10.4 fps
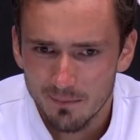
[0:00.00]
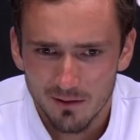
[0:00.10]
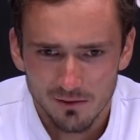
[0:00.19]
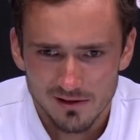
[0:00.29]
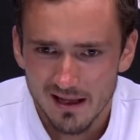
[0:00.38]
I
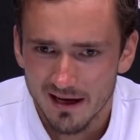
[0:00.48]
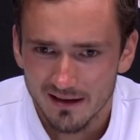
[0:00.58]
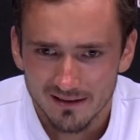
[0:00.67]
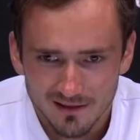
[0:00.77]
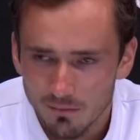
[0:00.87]
was
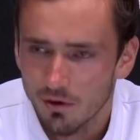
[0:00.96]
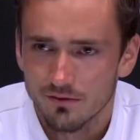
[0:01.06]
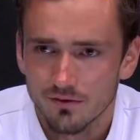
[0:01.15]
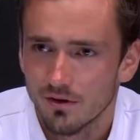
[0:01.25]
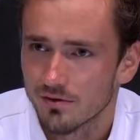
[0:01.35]
like, come on,
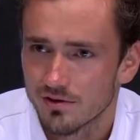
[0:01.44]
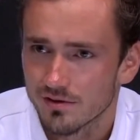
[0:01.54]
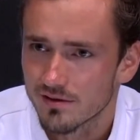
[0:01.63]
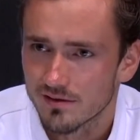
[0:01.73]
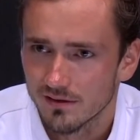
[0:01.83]

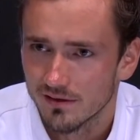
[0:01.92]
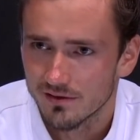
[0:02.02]
just